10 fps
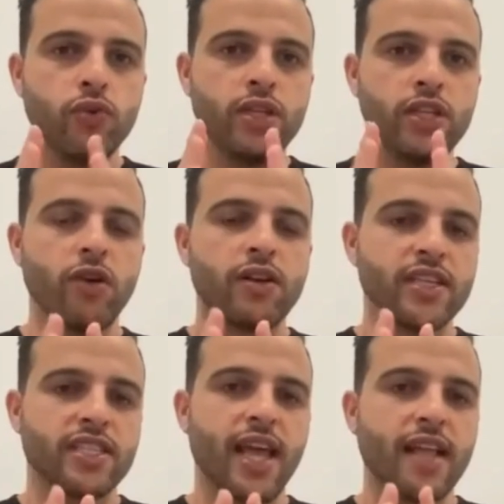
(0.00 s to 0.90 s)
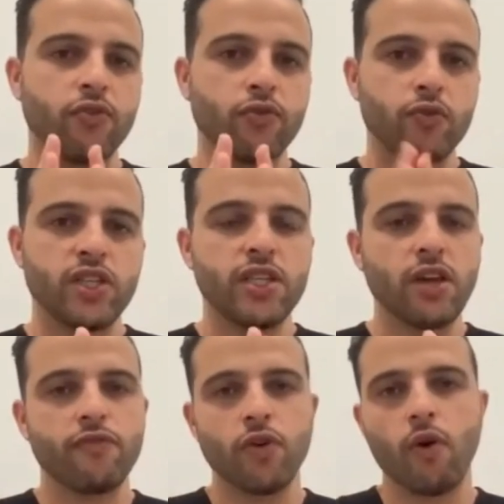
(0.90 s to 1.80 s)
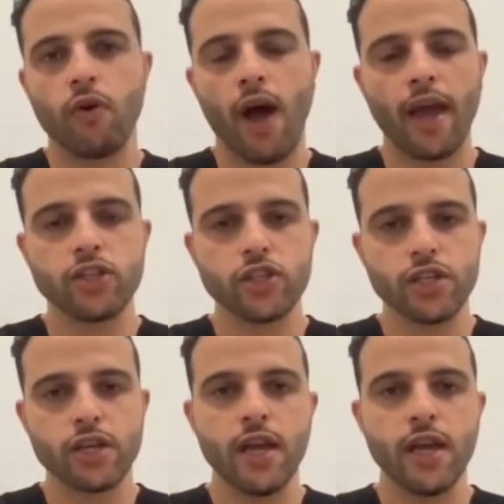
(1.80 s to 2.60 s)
need to understand the routine of your oral hygiene.